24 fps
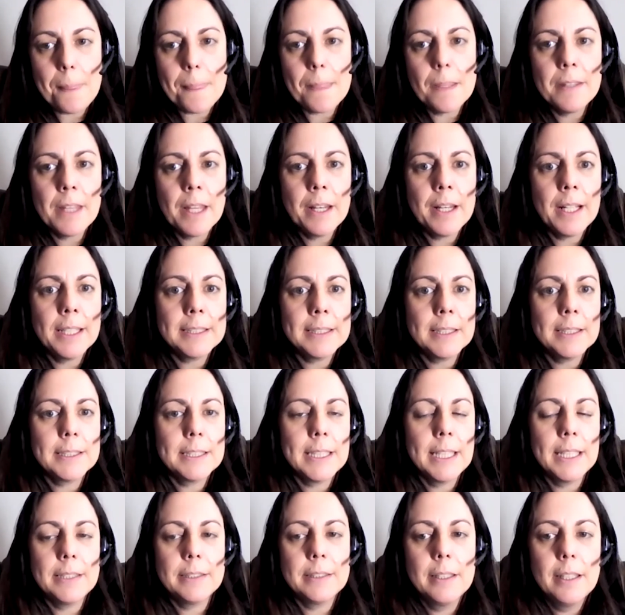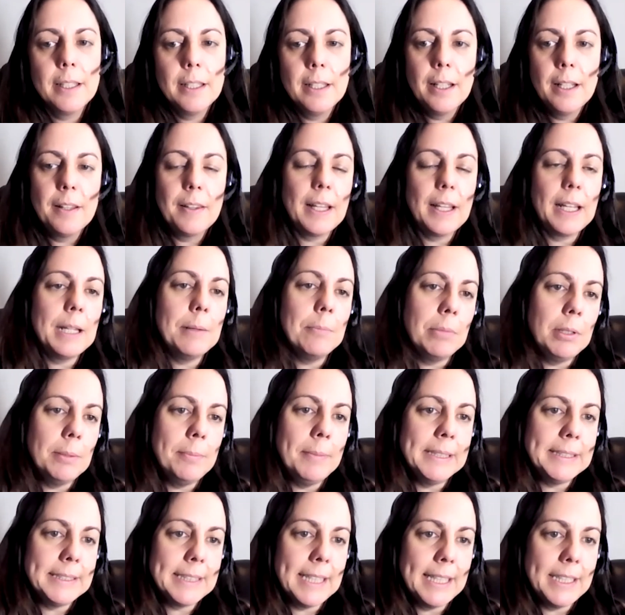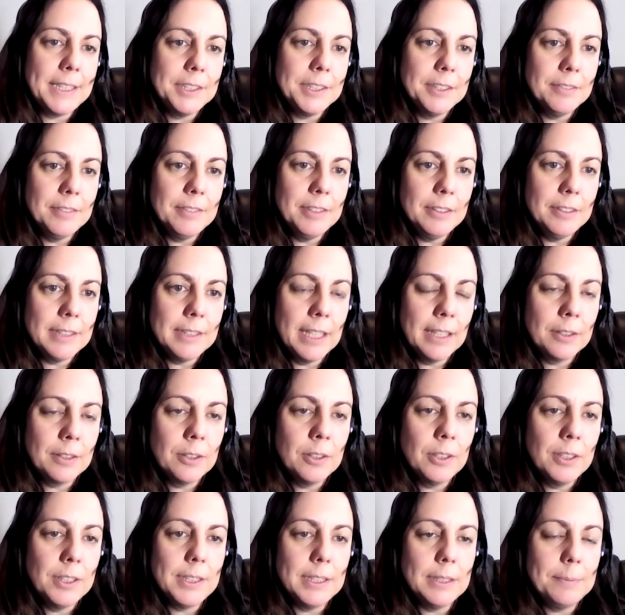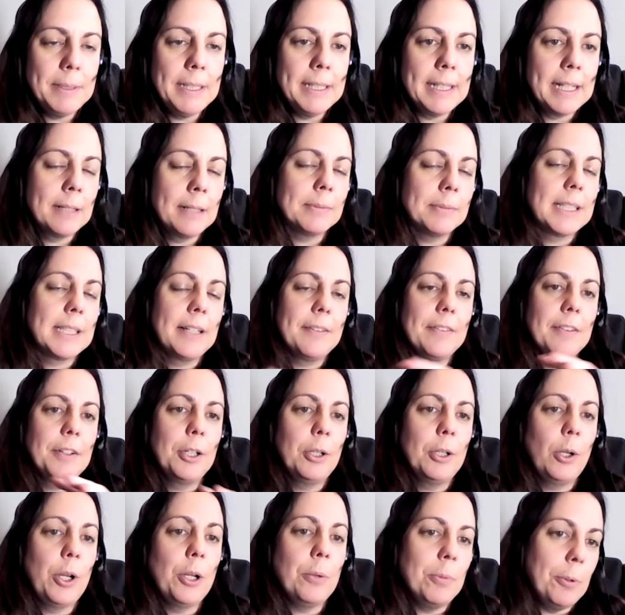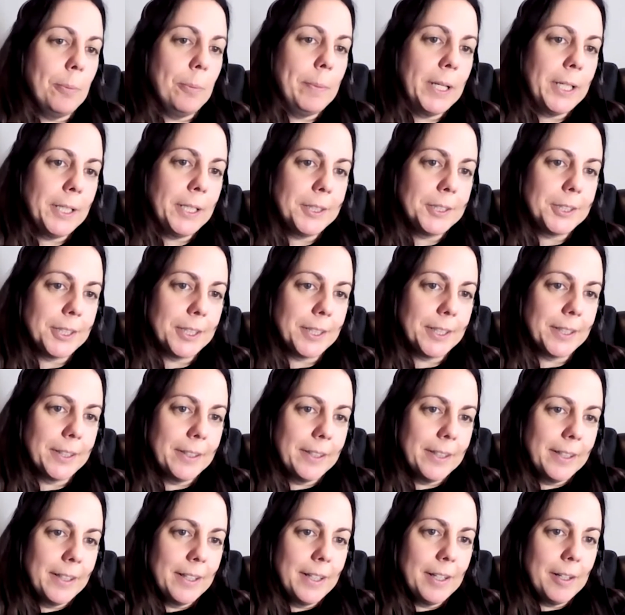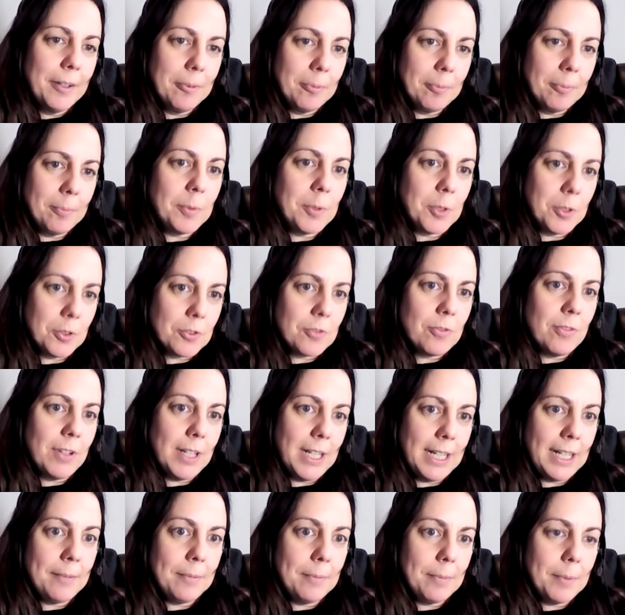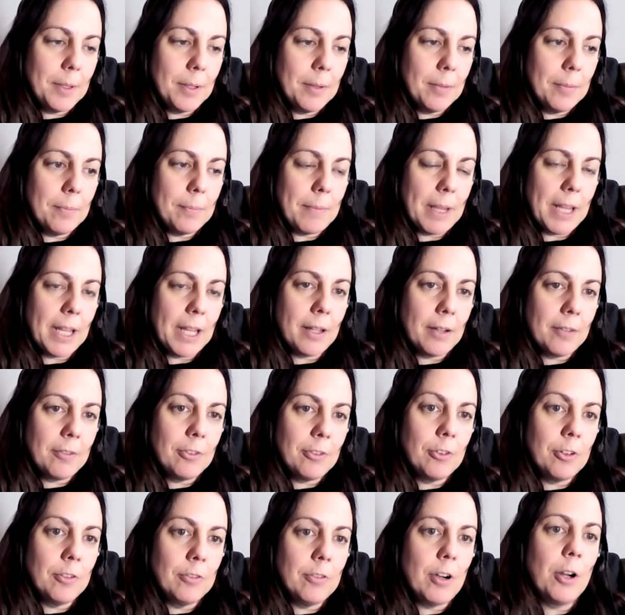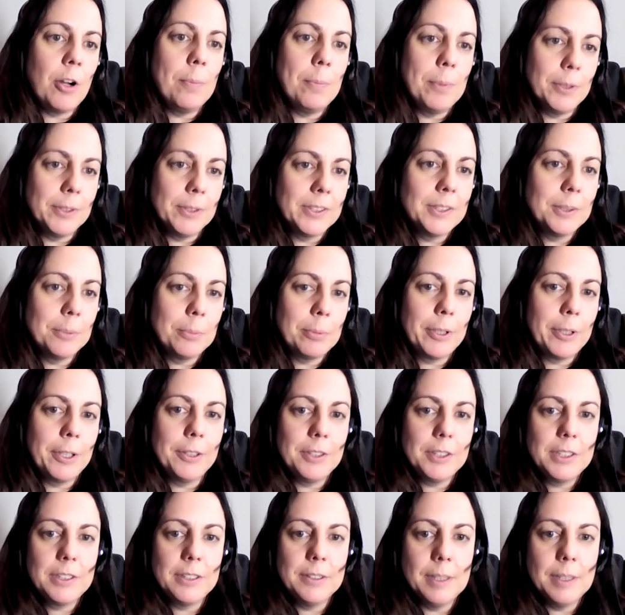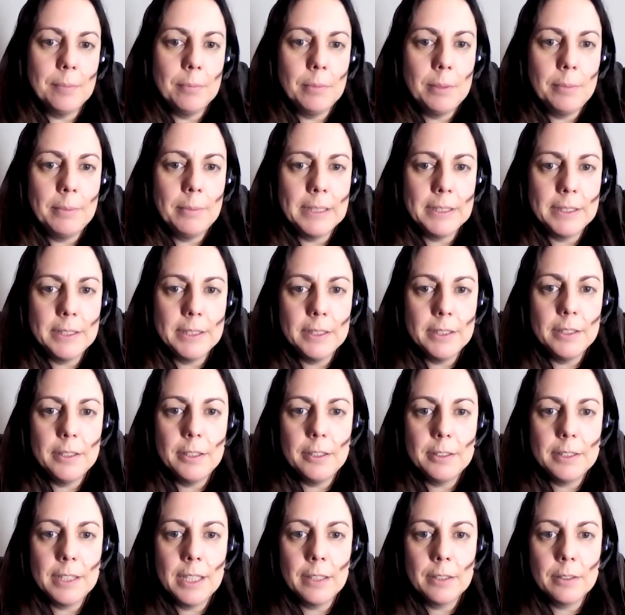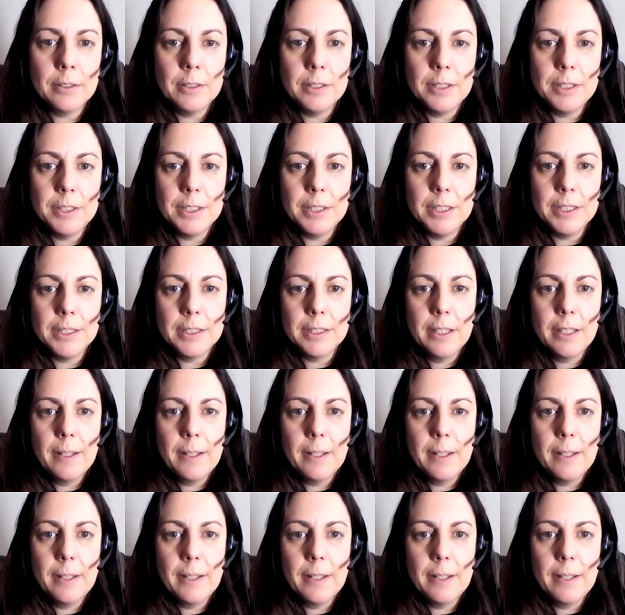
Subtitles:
And as I said, that implementation of new technologies, being able to have a global picture, does really make for a robust approach to implementing new technologies.